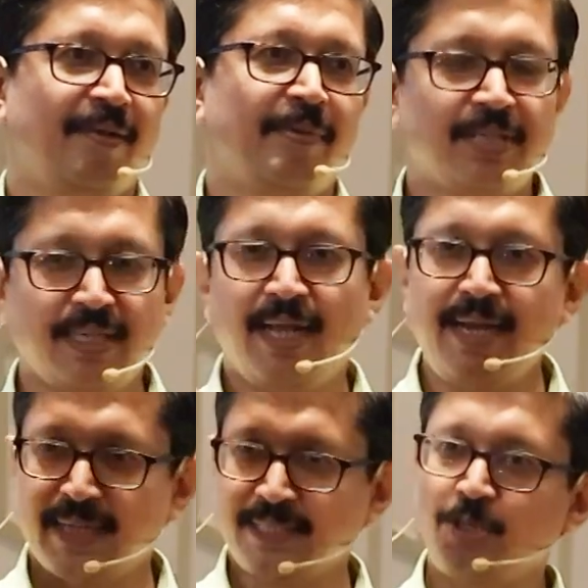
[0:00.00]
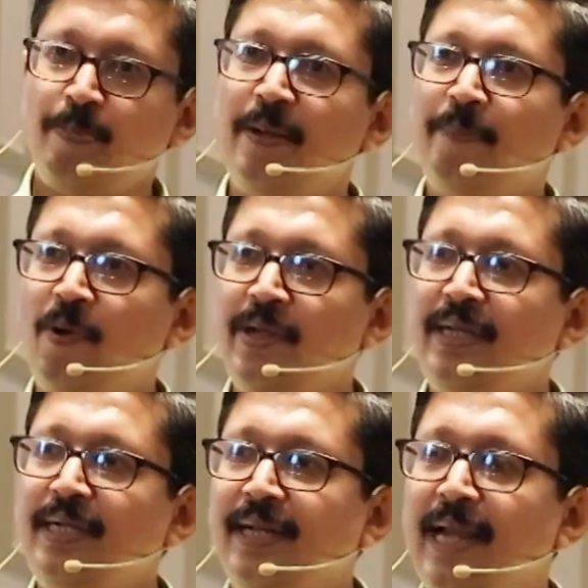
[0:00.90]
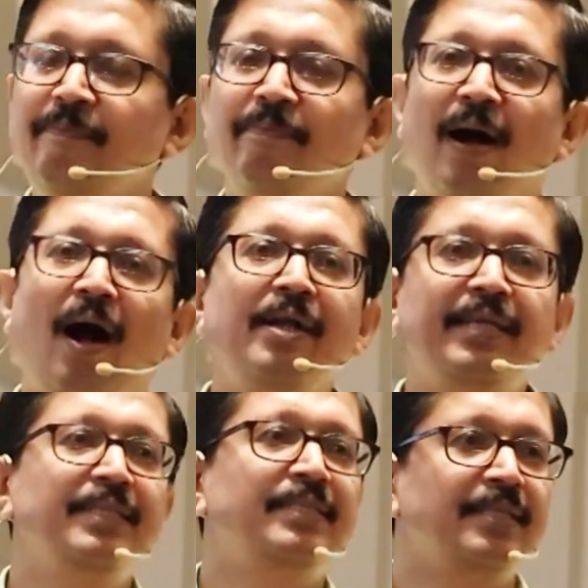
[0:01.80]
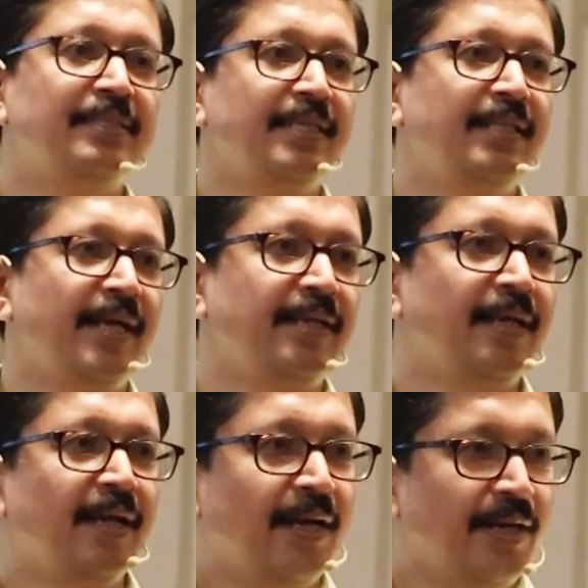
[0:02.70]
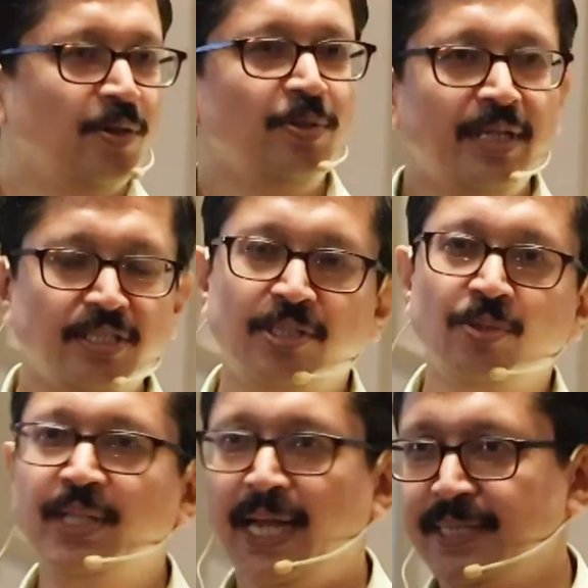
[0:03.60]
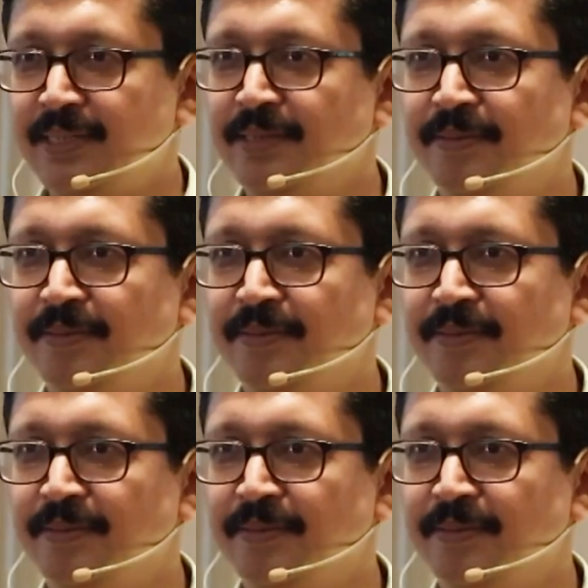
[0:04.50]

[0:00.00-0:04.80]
Because at that assessment point in time, all teachers say that, do this, do that.